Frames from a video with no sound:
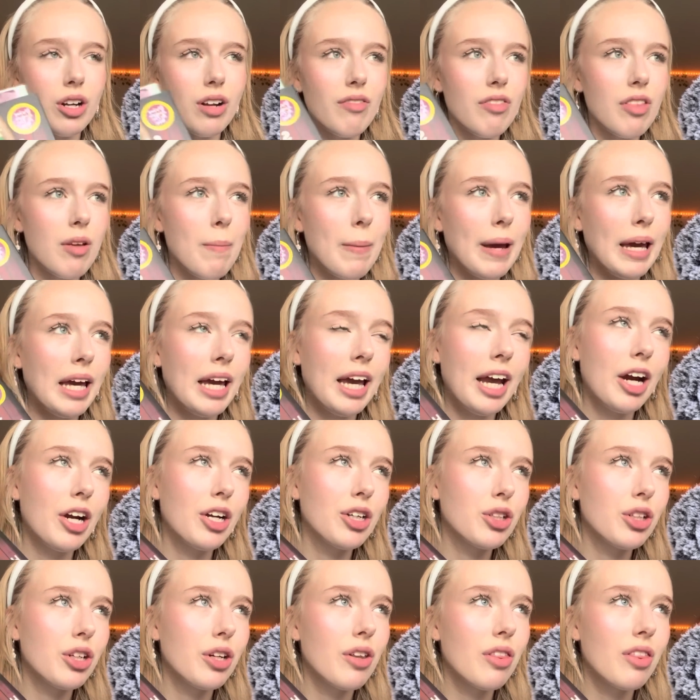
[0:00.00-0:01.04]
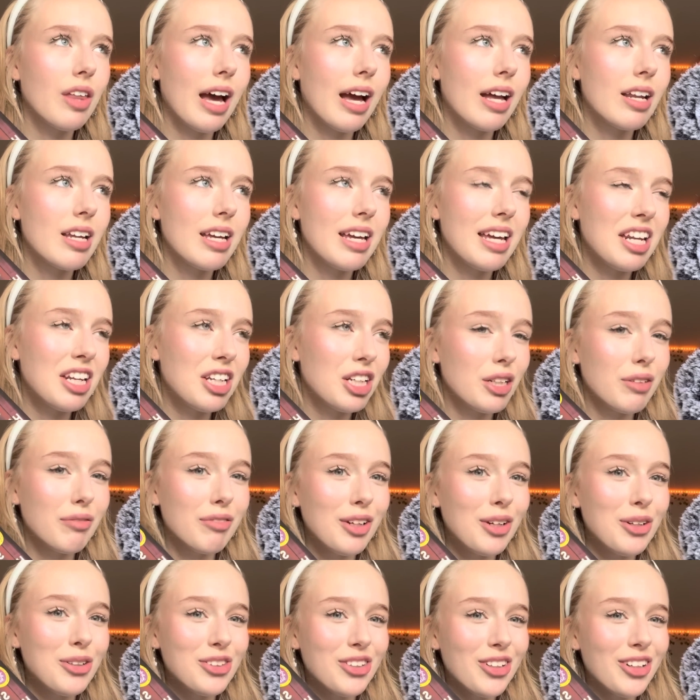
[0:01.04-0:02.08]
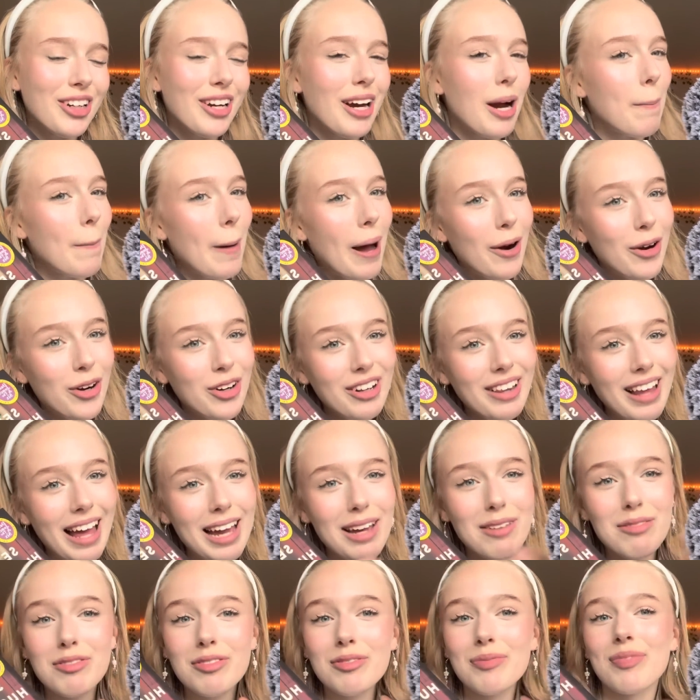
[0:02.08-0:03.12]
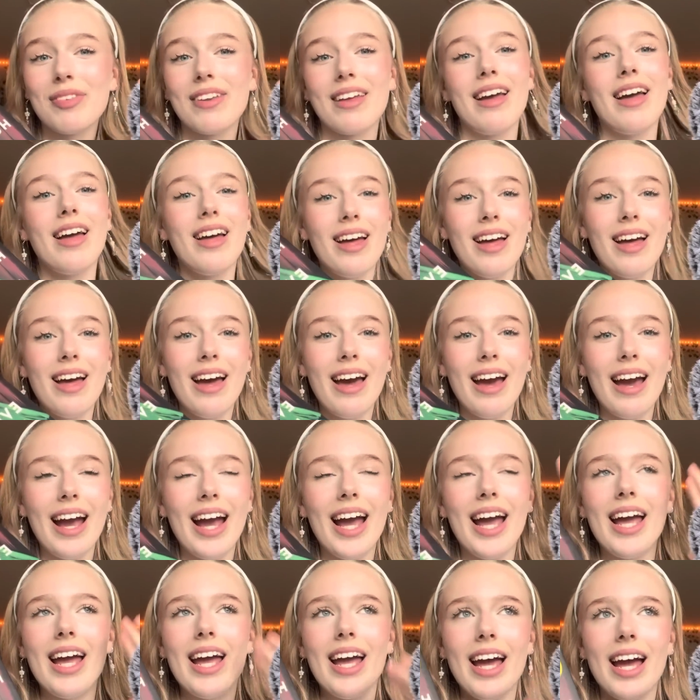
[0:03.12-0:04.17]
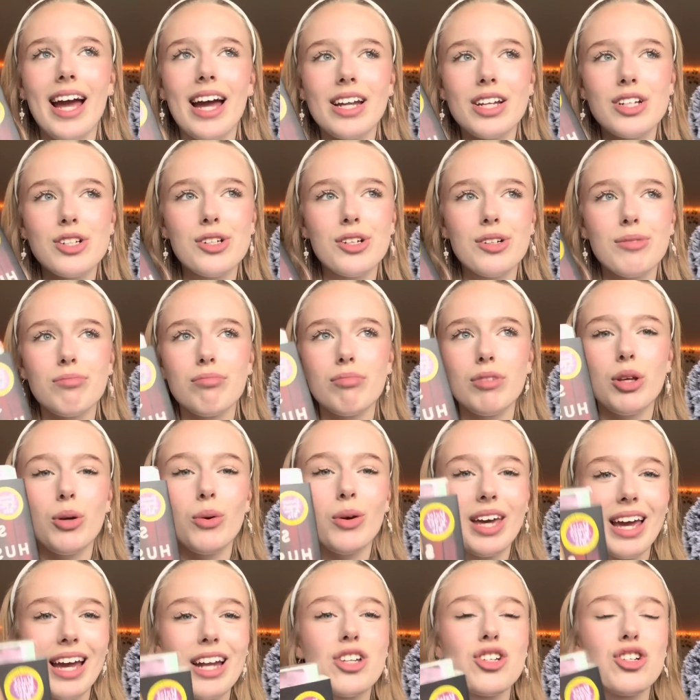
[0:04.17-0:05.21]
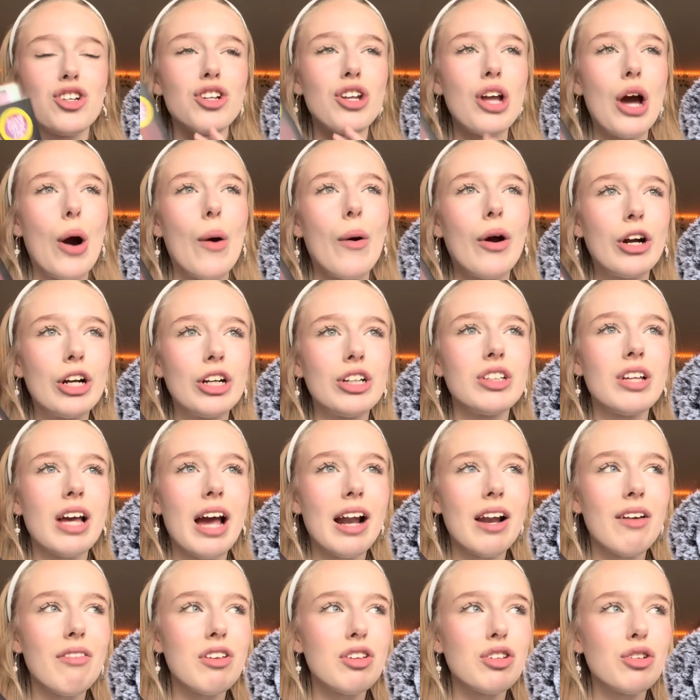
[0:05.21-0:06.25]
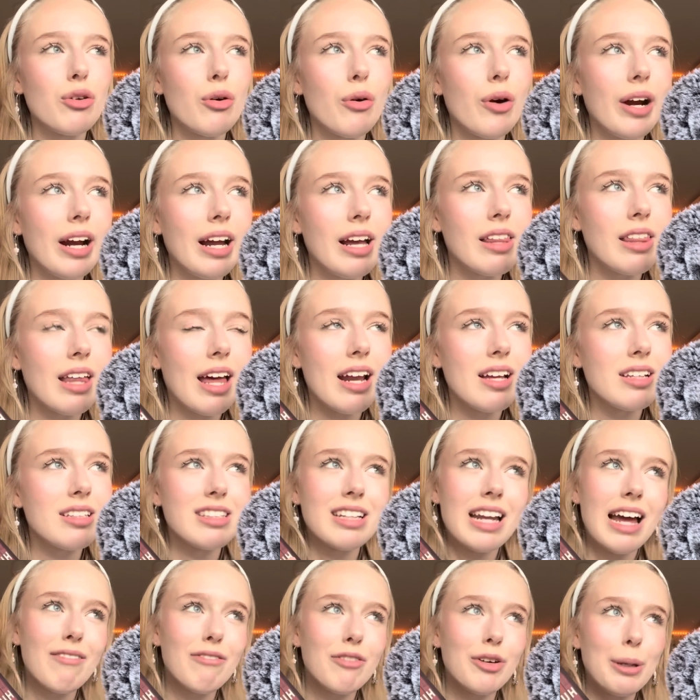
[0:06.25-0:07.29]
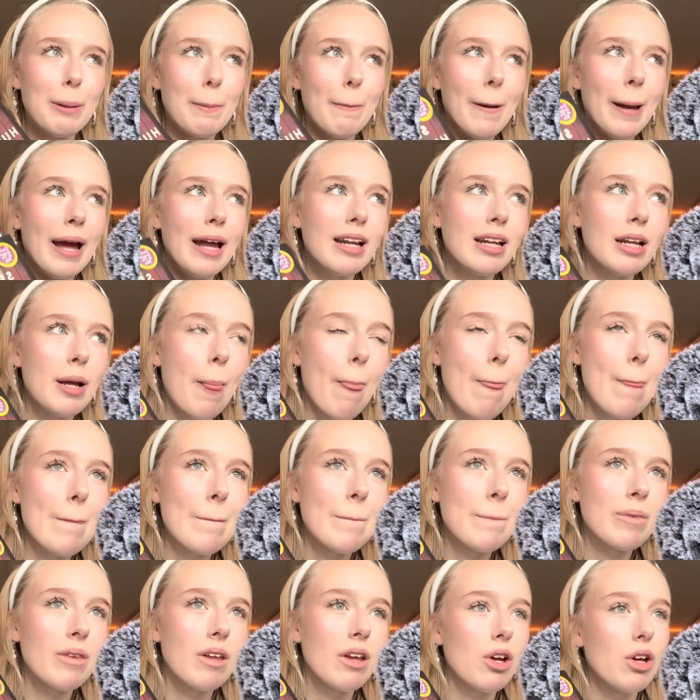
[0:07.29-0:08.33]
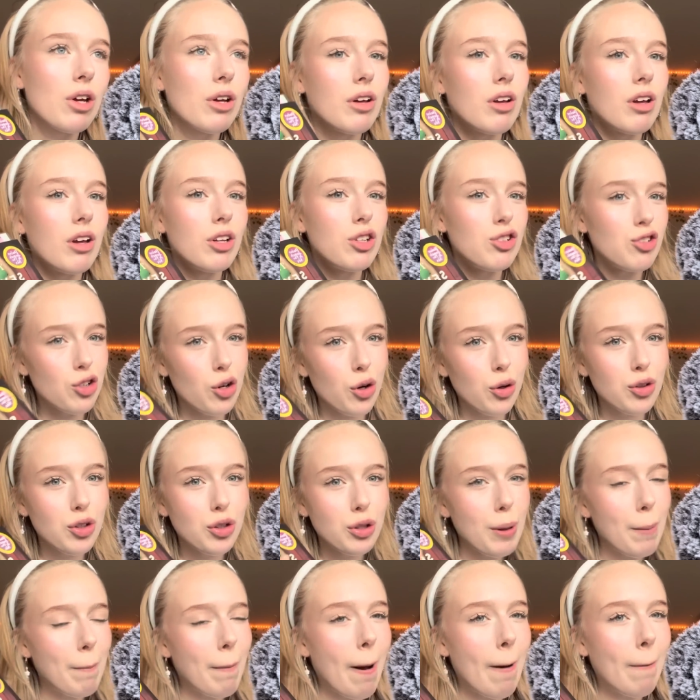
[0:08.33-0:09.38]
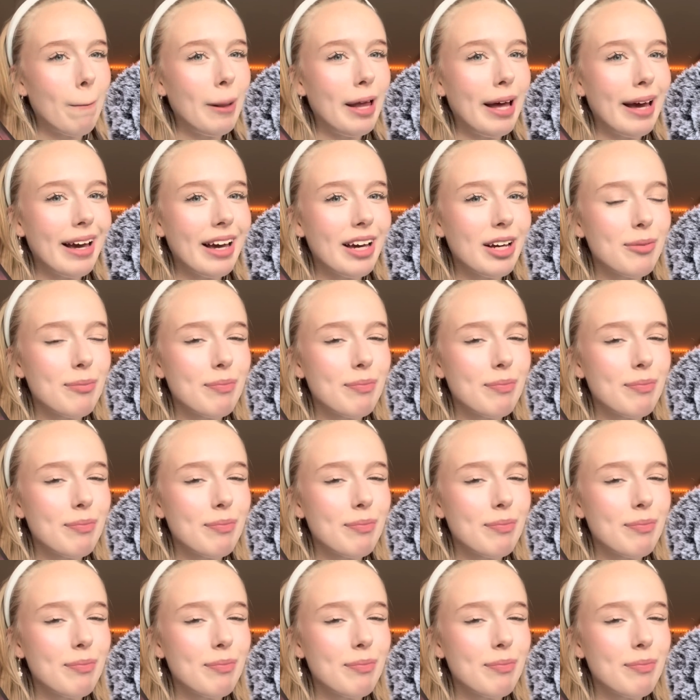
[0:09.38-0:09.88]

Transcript: the main character, that interviews her about her life, and you get to know her side of the story that has never been told to the public.